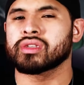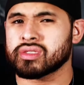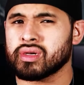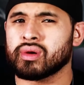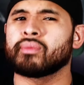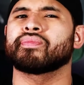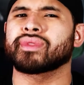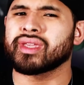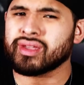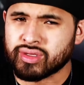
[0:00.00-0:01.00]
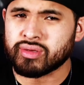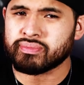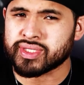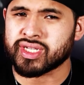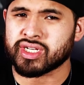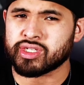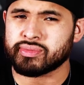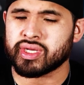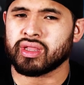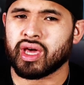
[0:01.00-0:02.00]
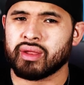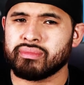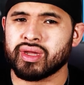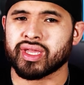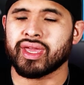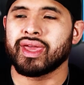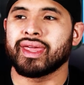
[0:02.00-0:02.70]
So it could potentially be a lot of money.